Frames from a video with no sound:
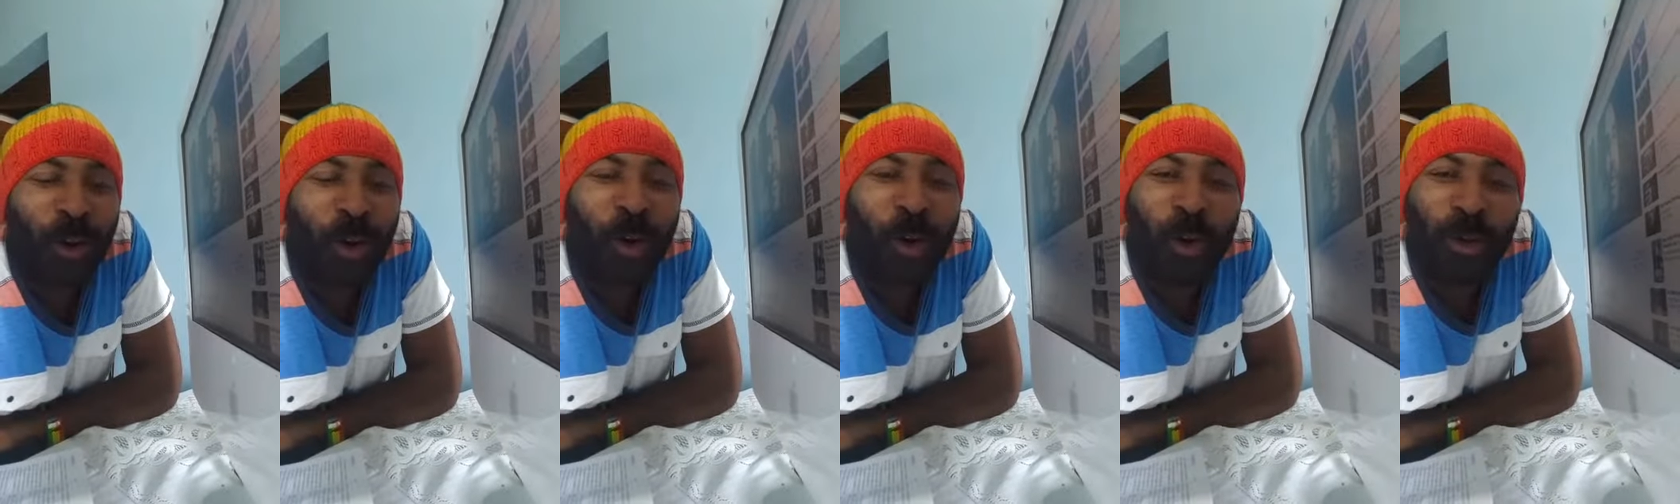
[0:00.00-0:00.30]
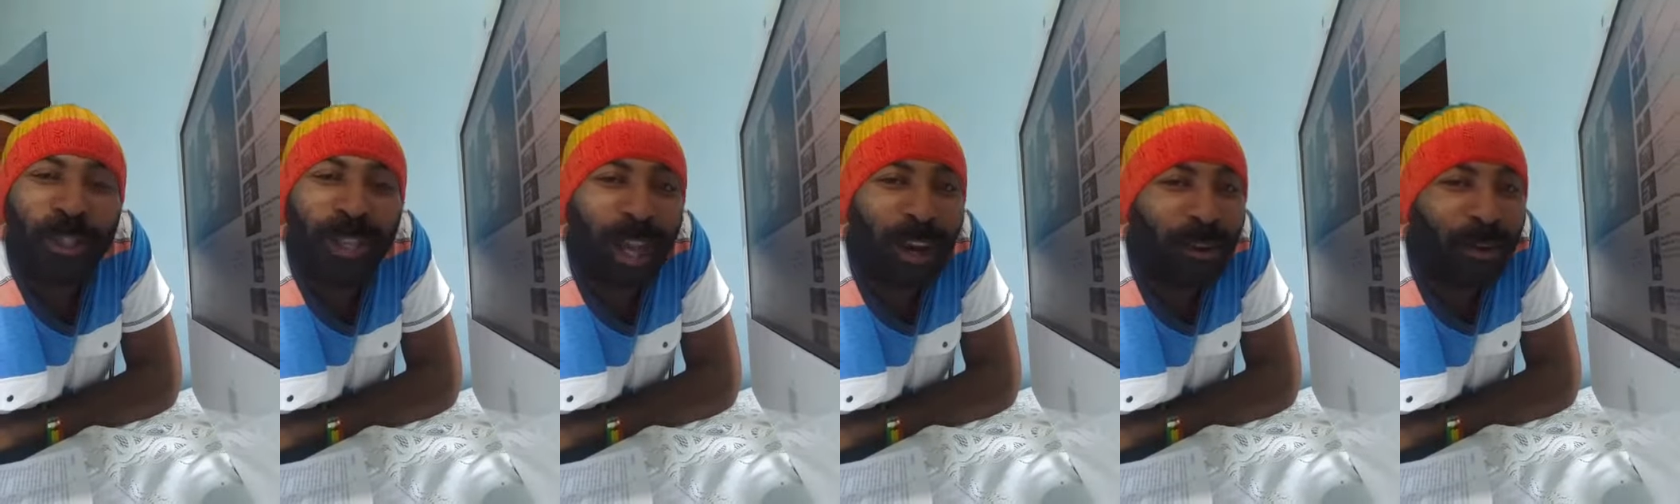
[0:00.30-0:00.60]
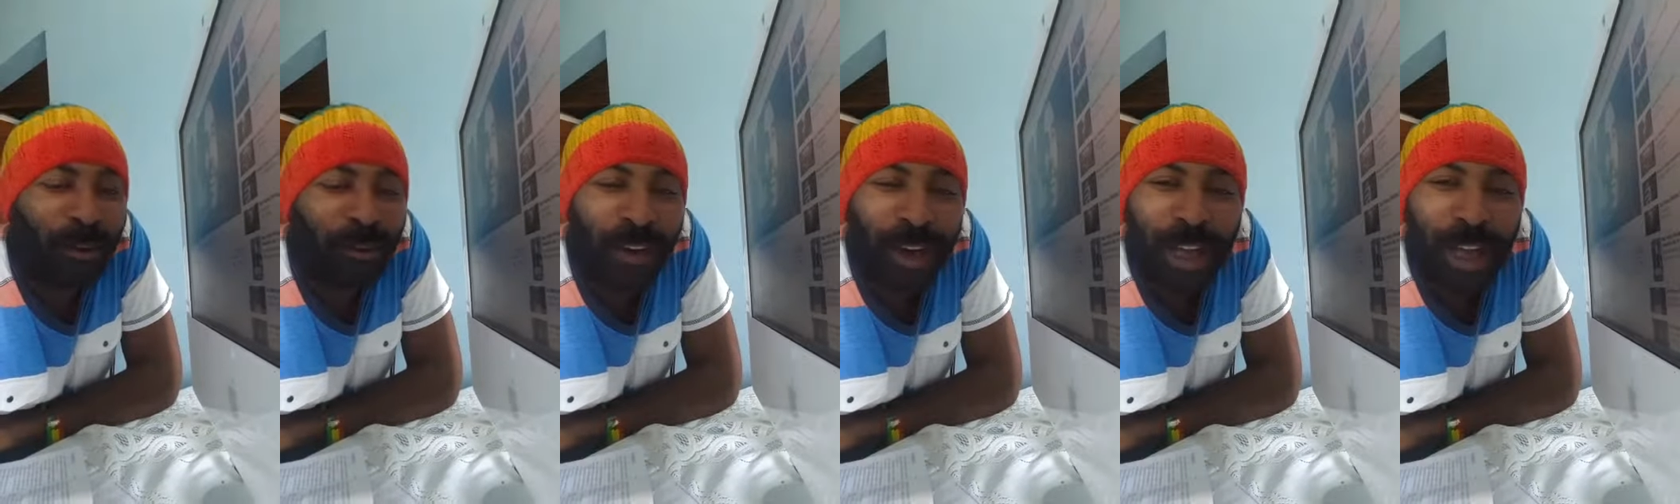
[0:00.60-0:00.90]

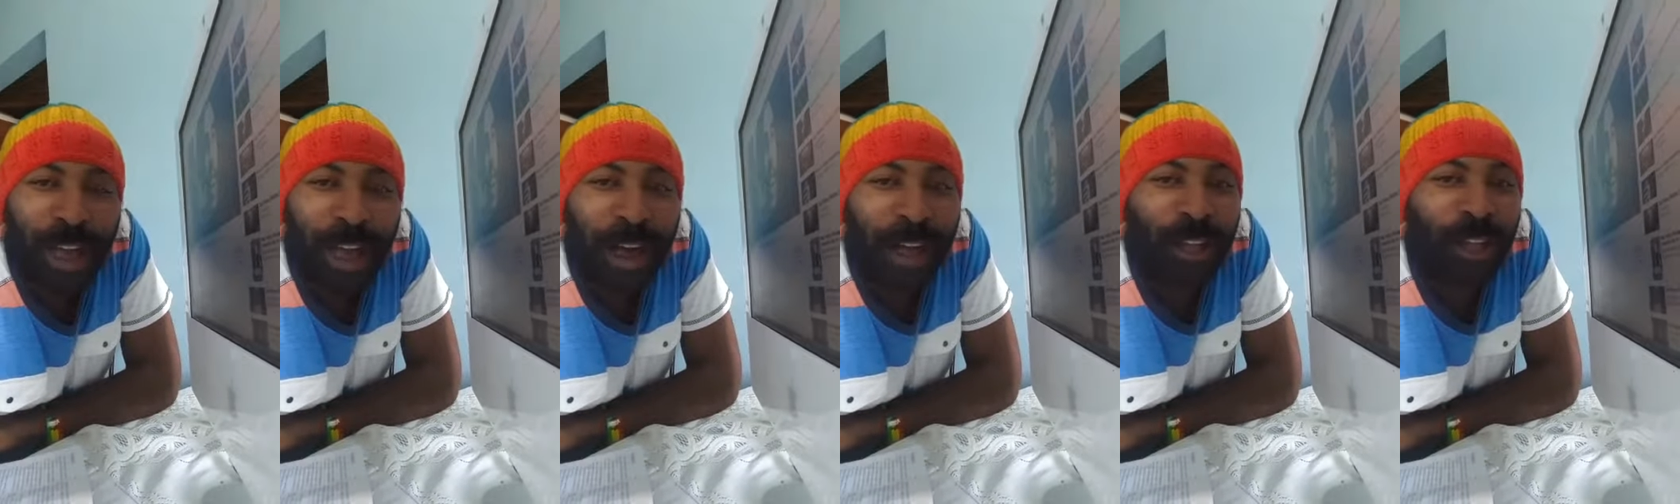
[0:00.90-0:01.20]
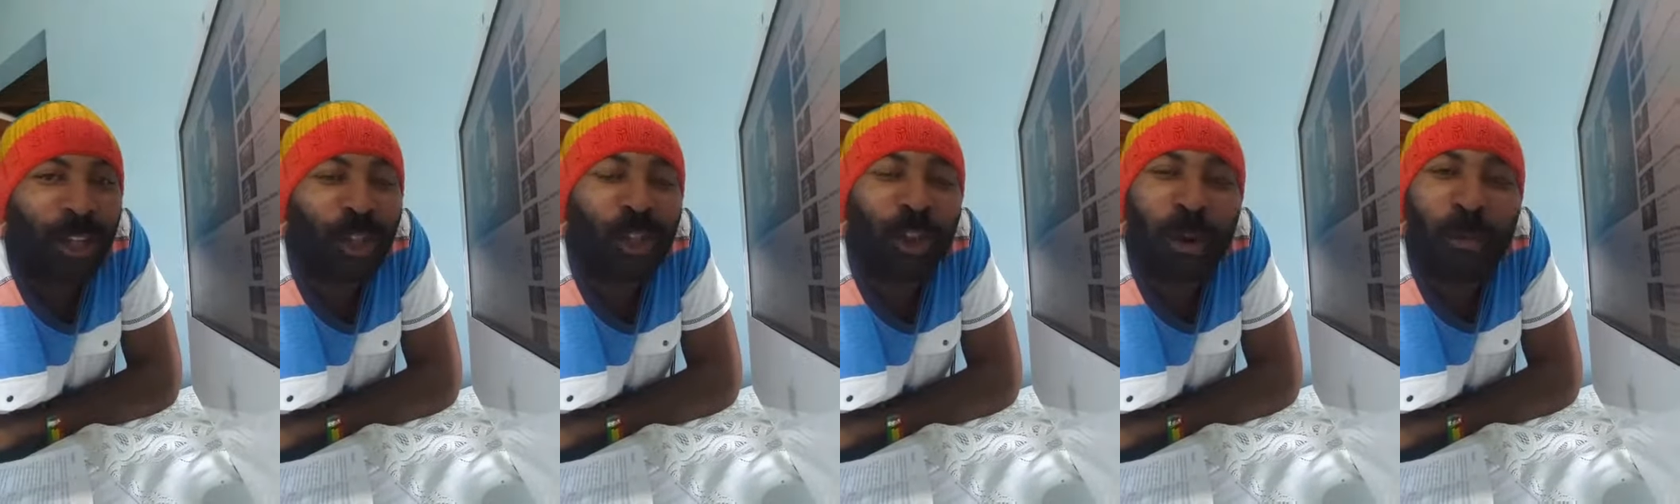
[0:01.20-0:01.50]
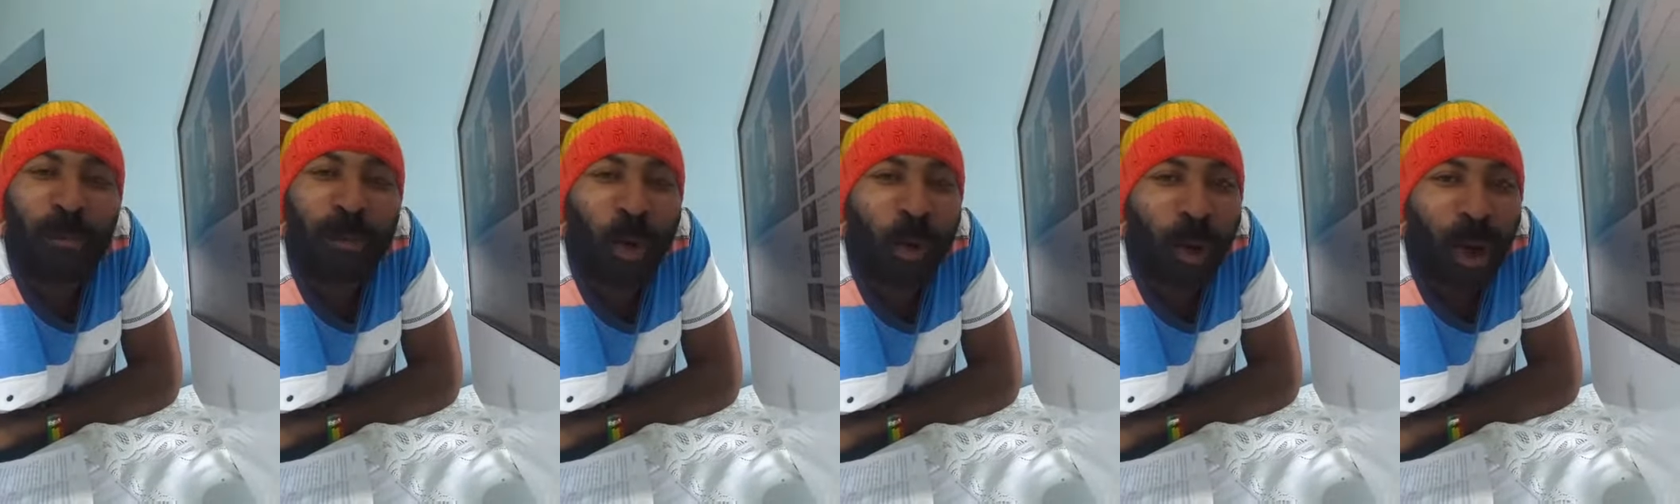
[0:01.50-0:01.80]
Luton Fire,
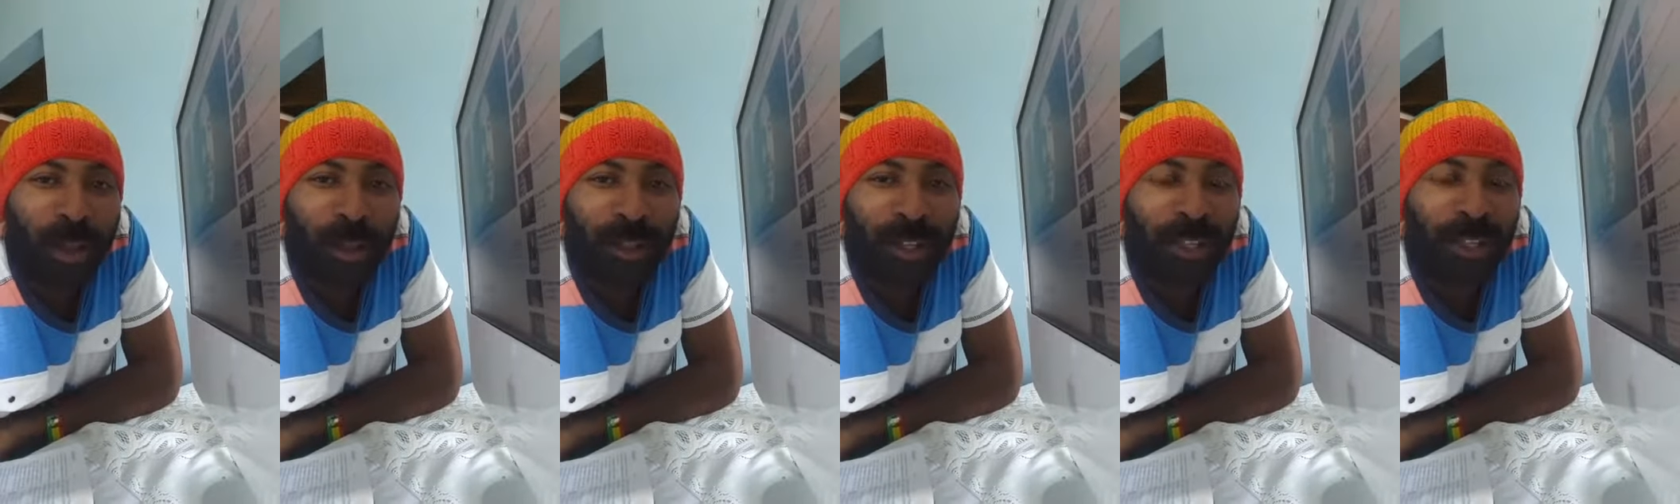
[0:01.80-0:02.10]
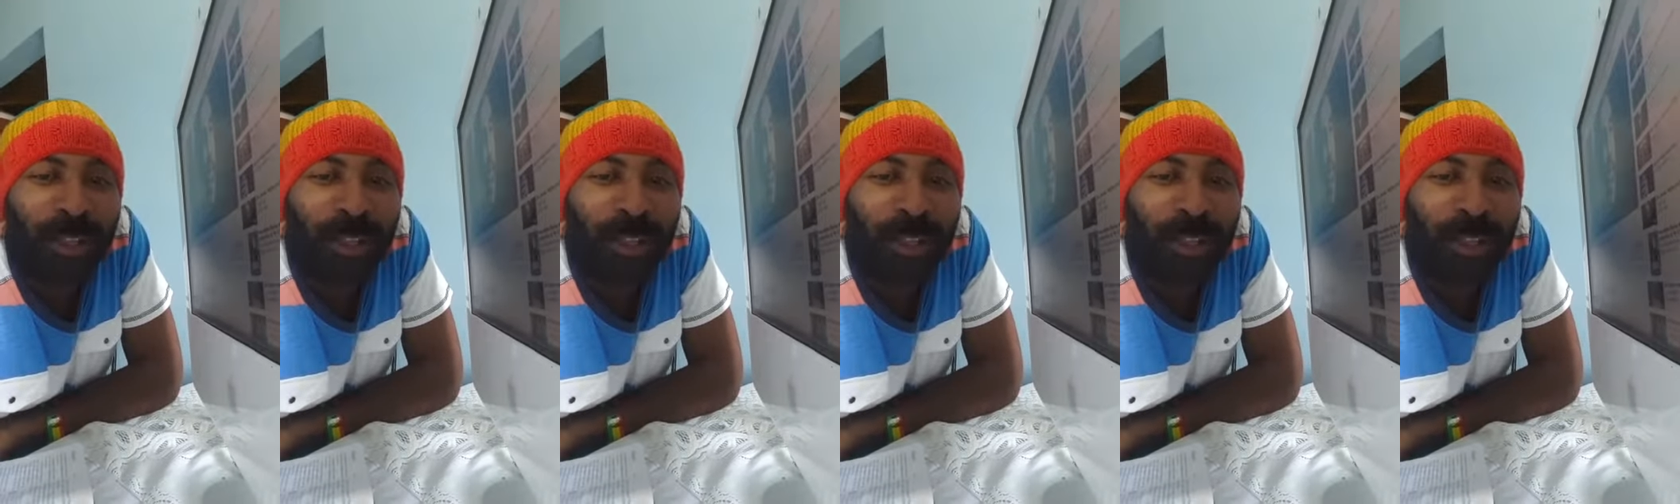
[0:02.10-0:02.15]
Judy Mowat.